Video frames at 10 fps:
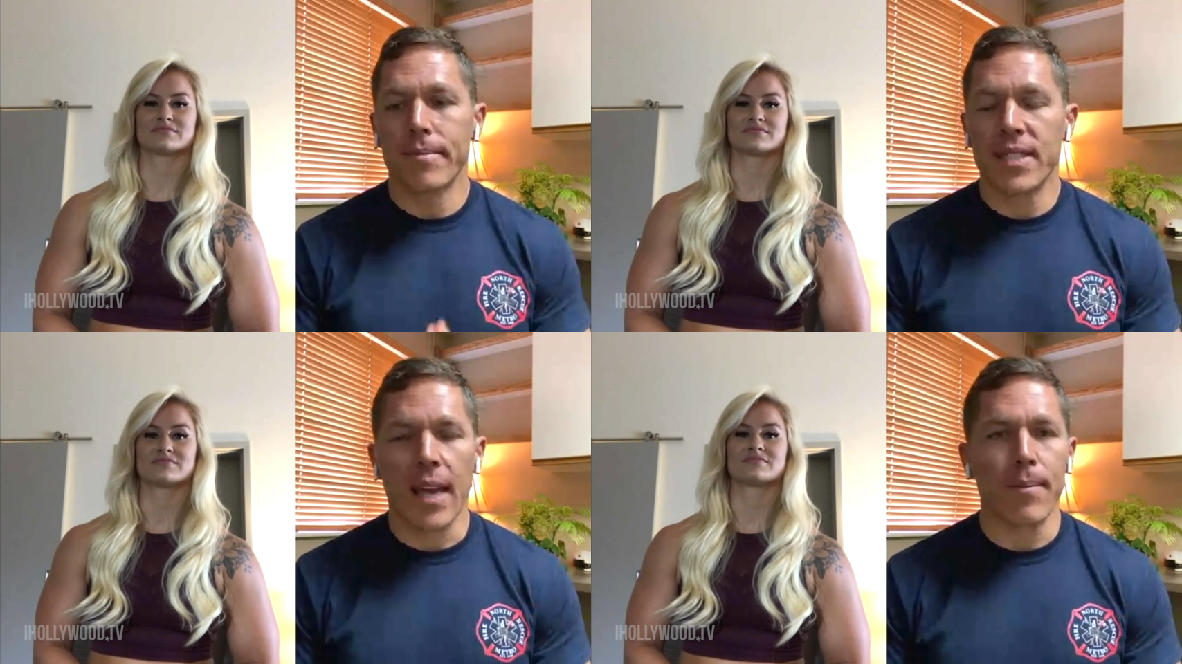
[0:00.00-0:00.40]

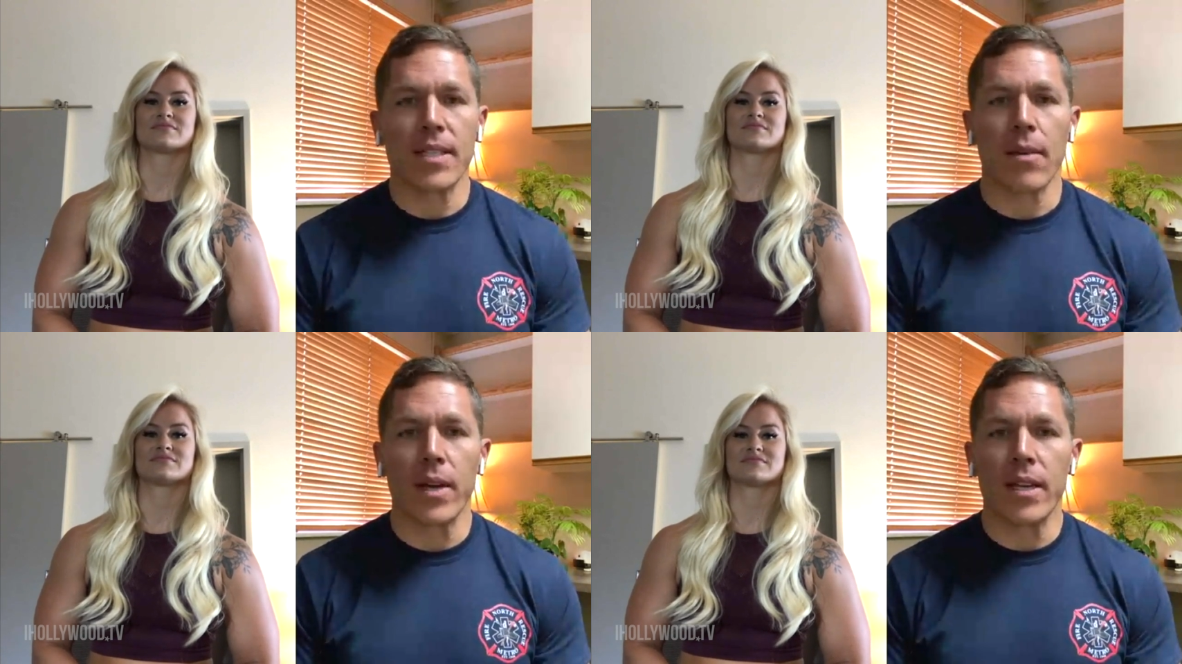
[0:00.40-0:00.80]

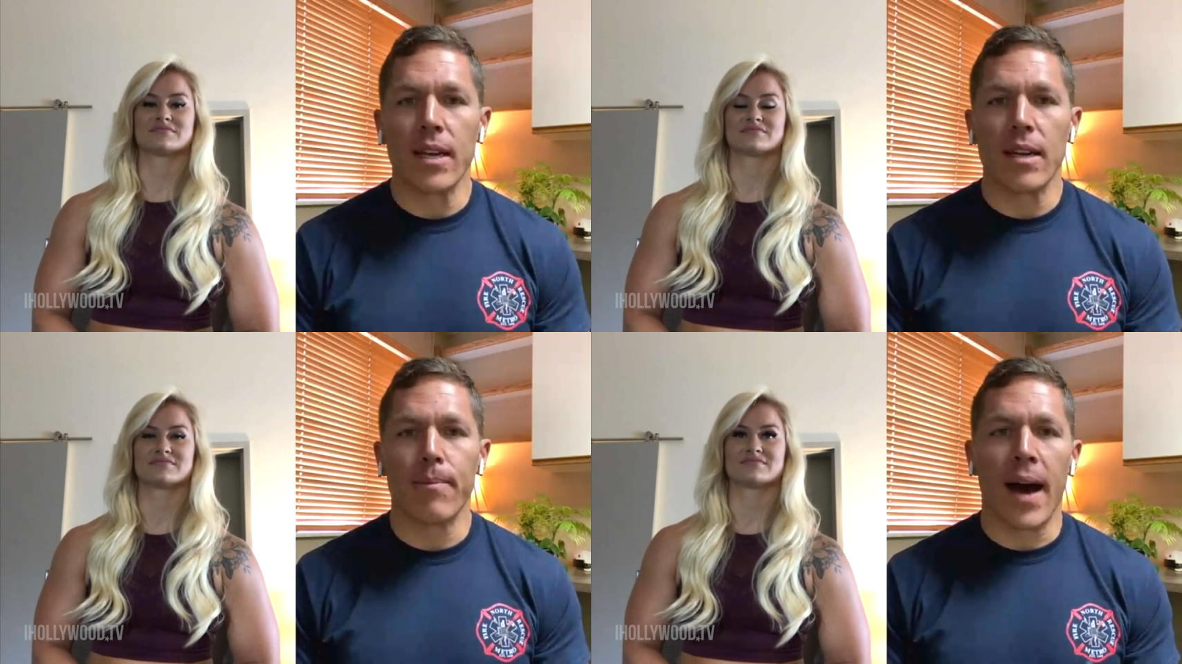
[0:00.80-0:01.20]
Speaker 1: segments that we
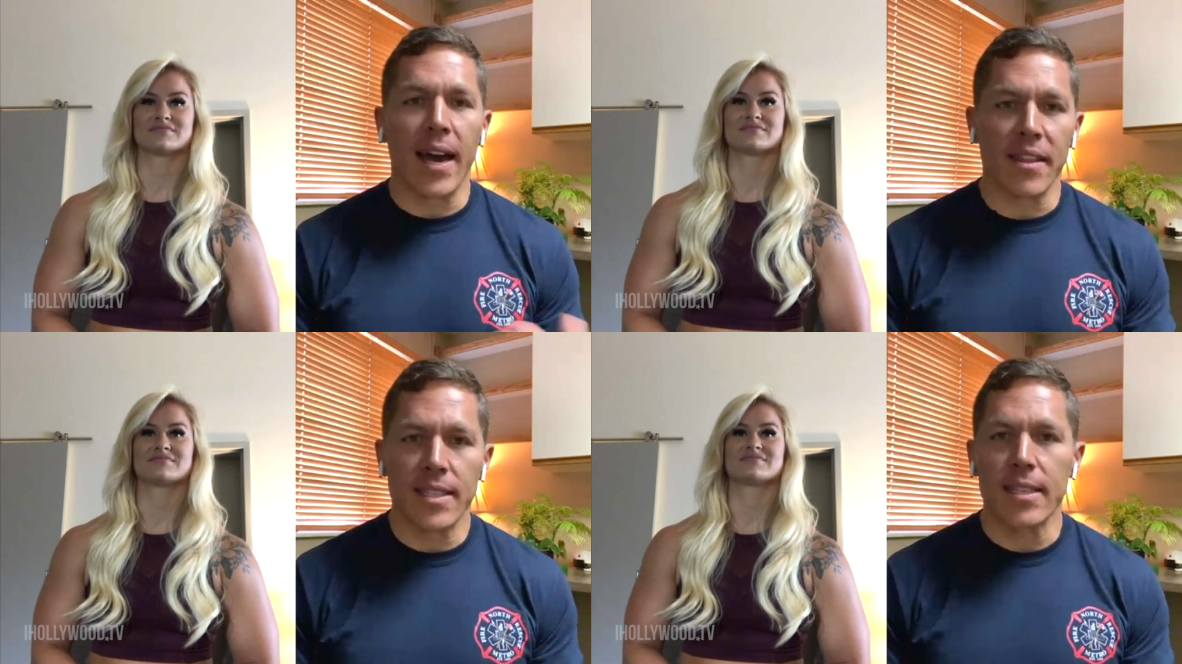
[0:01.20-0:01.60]
did
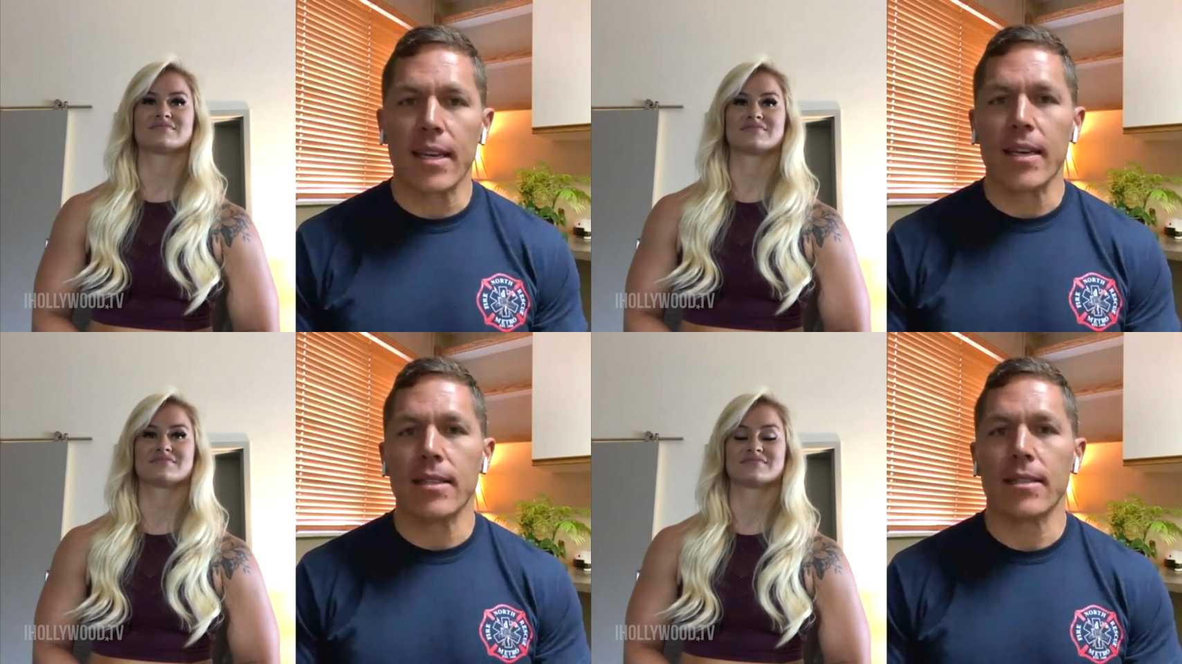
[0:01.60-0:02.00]
behind the
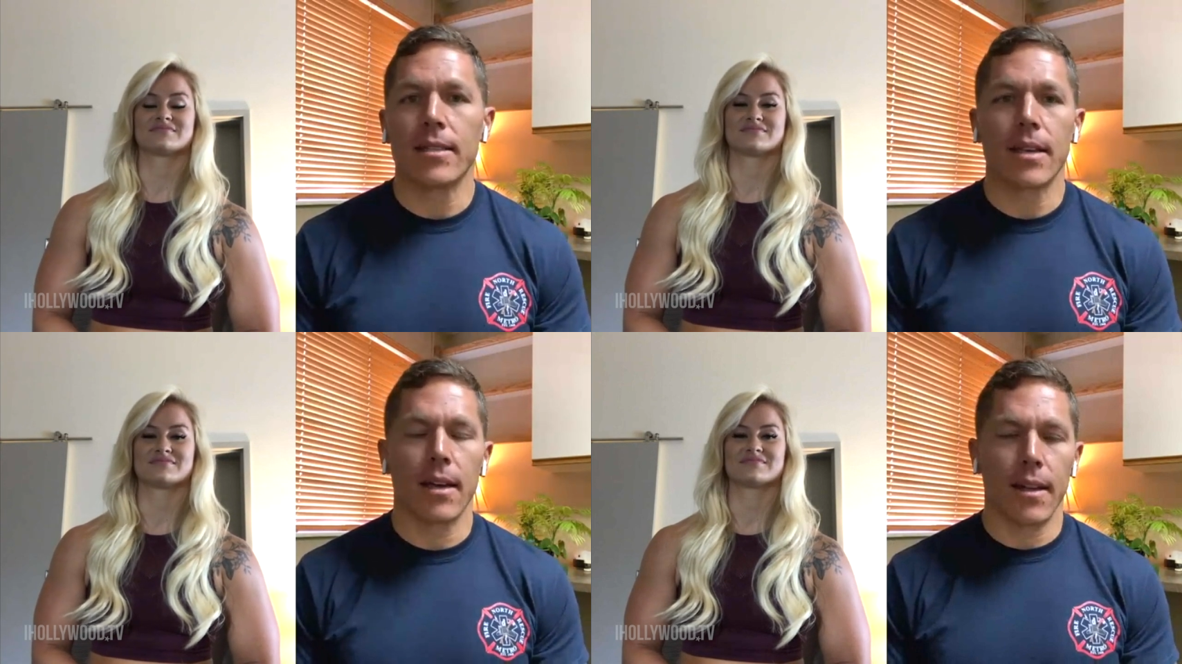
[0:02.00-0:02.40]

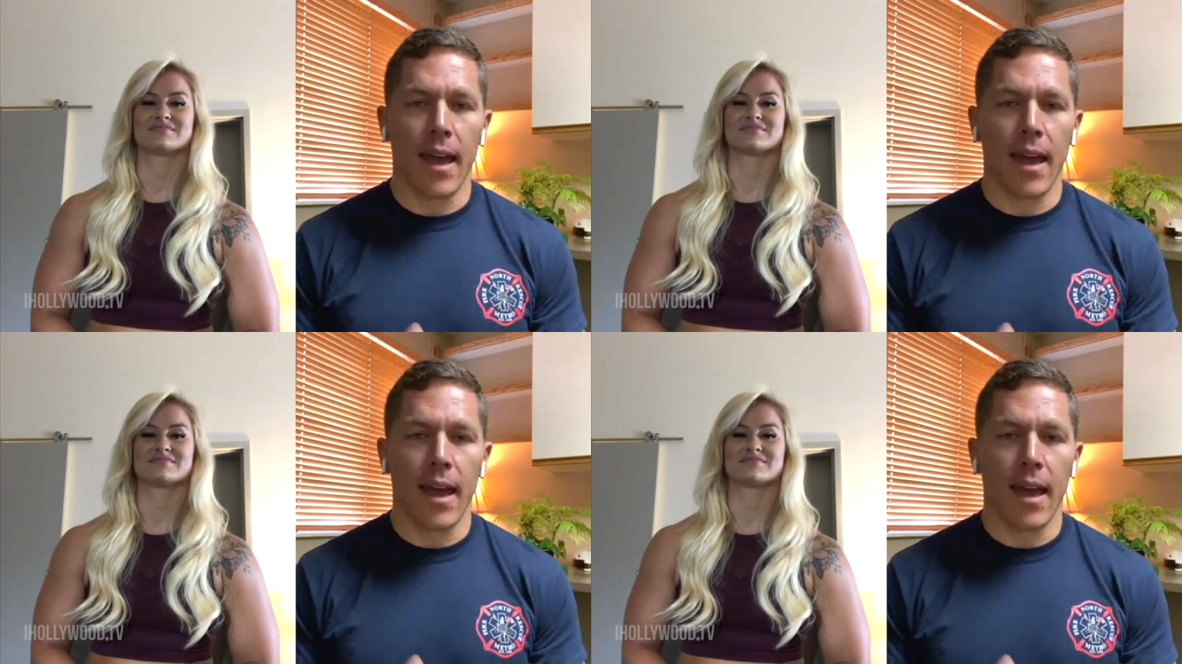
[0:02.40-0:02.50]
scenes,